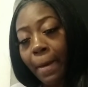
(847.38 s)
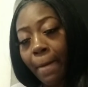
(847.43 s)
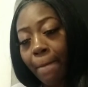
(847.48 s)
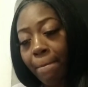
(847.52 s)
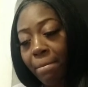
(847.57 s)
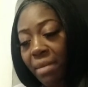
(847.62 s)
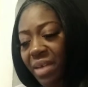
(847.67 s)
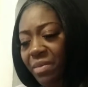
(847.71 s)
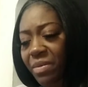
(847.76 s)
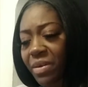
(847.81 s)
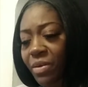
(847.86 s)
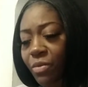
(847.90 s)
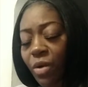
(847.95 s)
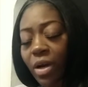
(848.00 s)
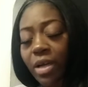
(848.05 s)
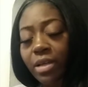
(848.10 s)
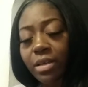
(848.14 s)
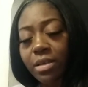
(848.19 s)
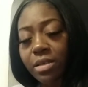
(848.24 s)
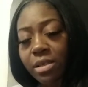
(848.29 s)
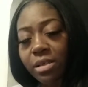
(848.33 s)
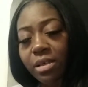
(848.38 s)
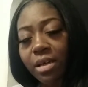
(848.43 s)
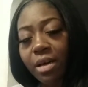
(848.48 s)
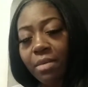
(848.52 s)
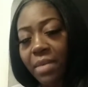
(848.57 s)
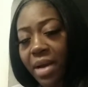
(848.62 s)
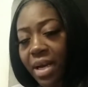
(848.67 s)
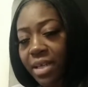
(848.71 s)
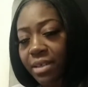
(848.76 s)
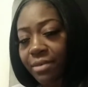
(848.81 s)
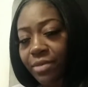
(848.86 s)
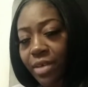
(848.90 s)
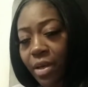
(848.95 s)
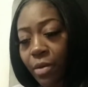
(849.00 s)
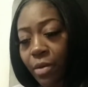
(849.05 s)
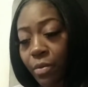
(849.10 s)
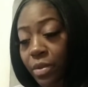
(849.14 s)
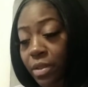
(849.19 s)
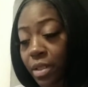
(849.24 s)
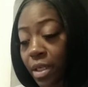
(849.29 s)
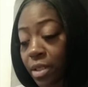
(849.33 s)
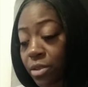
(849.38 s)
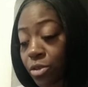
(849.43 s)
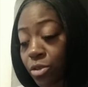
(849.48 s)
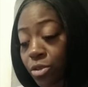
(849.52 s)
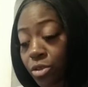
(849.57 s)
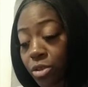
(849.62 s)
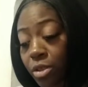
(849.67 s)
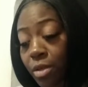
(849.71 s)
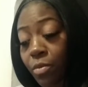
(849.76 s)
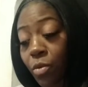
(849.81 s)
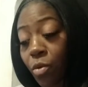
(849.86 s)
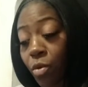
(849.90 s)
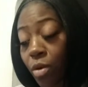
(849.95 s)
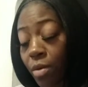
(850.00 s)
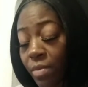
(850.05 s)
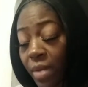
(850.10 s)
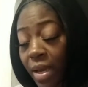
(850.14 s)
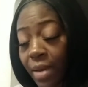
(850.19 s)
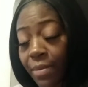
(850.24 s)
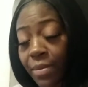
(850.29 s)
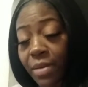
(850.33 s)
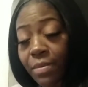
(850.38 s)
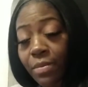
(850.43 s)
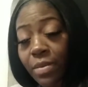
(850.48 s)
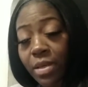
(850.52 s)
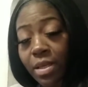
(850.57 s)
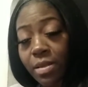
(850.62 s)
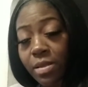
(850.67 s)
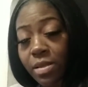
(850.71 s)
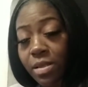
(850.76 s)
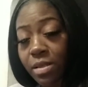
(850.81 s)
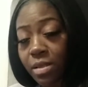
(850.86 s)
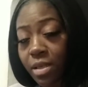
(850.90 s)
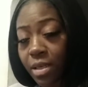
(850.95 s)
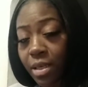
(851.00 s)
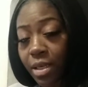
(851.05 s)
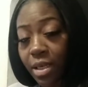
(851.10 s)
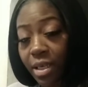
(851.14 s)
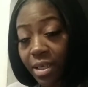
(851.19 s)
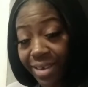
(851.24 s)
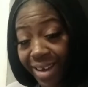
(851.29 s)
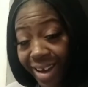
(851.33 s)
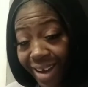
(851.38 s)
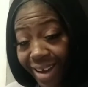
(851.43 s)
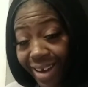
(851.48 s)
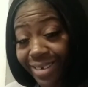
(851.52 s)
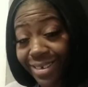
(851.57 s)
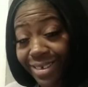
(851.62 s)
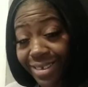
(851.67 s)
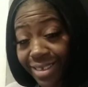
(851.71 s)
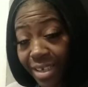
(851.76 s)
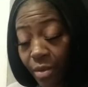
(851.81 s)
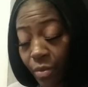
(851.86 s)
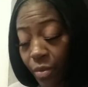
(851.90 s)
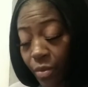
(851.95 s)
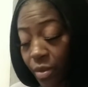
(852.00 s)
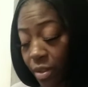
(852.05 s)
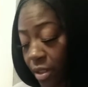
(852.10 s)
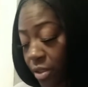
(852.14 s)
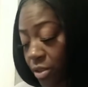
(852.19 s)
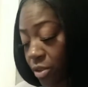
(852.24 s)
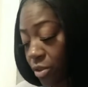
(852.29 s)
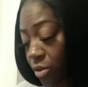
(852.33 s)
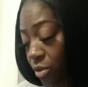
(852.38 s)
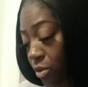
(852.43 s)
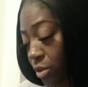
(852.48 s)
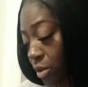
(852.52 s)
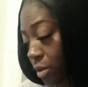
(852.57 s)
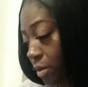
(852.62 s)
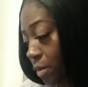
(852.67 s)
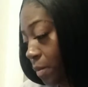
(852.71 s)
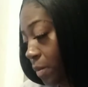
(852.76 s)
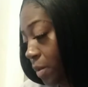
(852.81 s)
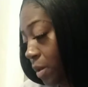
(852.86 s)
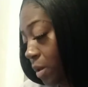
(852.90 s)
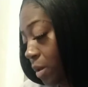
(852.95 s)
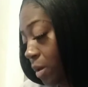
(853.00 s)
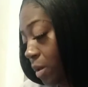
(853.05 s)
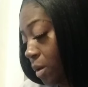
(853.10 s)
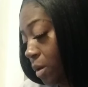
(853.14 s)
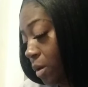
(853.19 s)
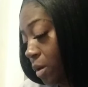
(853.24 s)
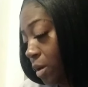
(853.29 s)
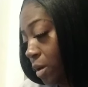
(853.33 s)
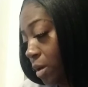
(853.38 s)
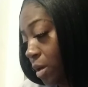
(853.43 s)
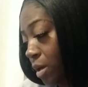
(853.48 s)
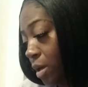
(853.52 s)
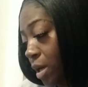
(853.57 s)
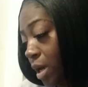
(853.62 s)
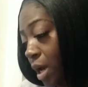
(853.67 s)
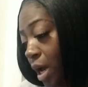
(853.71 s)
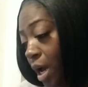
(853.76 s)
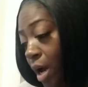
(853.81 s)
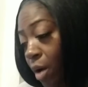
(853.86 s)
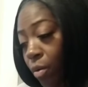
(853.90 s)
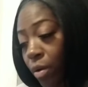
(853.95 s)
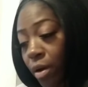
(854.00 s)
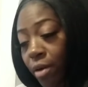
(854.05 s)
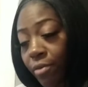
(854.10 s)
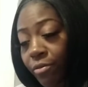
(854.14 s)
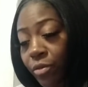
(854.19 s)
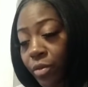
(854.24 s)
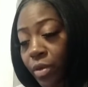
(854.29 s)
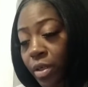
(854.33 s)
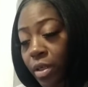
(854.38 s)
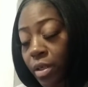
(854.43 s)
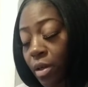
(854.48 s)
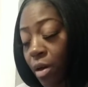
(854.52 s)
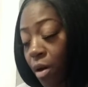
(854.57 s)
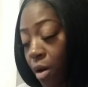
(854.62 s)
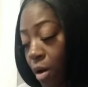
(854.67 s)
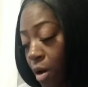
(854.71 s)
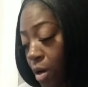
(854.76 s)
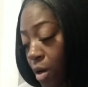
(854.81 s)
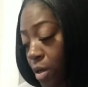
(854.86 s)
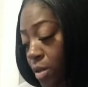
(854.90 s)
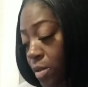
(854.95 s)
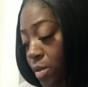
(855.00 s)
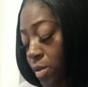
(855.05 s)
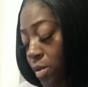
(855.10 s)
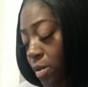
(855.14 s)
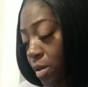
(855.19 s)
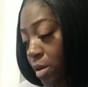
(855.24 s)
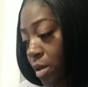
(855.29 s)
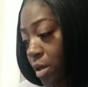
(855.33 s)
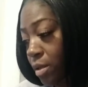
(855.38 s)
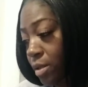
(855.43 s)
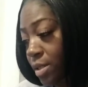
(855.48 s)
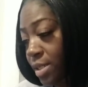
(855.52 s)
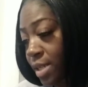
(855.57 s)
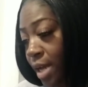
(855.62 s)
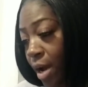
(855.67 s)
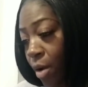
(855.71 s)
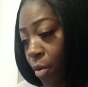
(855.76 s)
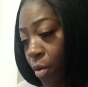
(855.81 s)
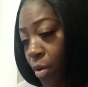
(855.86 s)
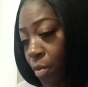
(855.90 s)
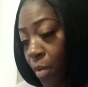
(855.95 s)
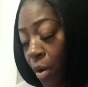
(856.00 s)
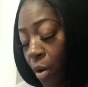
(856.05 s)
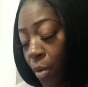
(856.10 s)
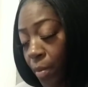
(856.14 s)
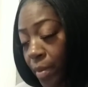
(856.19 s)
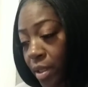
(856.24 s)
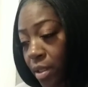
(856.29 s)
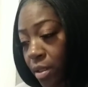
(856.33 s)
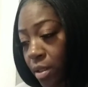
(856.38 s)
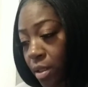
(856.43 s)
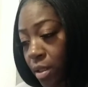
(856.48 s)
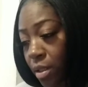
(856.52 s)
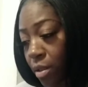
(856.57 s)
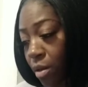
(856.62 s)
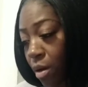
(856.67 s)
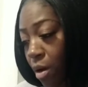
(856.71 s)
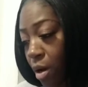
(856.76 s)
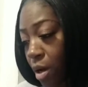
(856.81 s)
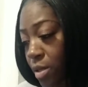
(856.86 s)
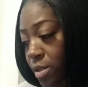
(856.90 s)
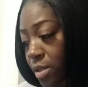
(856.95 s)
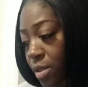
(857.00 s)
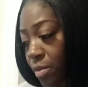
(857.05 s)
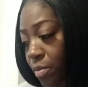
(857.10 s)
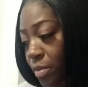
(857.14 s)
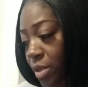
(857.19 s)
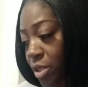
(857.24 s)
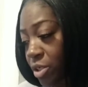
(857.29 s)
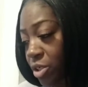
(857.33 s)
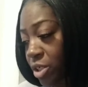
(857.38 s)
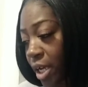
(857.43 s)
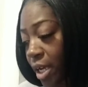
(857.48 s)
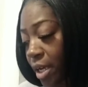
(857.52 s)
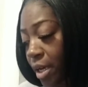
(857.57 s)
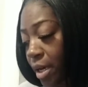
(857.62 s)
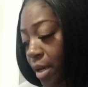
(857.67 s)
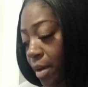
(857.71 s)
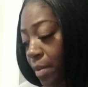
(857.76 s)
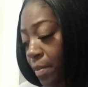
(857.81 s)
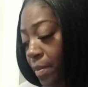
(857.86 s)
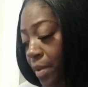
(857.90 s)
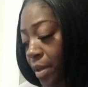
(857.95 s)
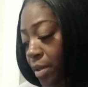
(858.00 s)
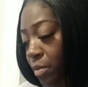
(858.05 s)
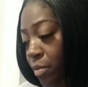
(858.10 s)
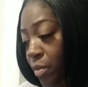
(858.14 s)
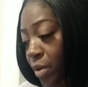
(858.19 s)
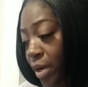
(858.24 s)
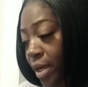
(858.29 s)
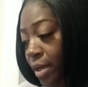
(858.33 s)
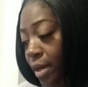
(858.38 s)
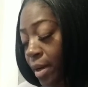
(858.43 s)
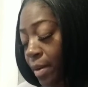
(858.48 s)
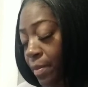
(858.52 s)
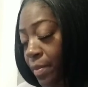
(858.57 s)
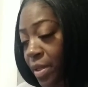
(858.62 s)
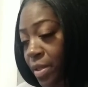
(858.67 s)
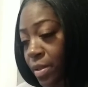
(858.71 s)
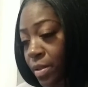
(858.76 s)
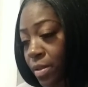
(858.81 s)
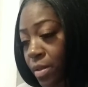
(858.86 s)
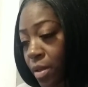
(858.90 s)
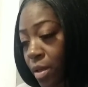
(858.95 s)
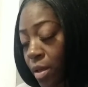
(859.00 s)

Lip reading: Maybe wanting to come out of that relationship or maybe being sneaky and hiding that relationship. However, it caused a tower moment. It caused a shake-up and a breakup, and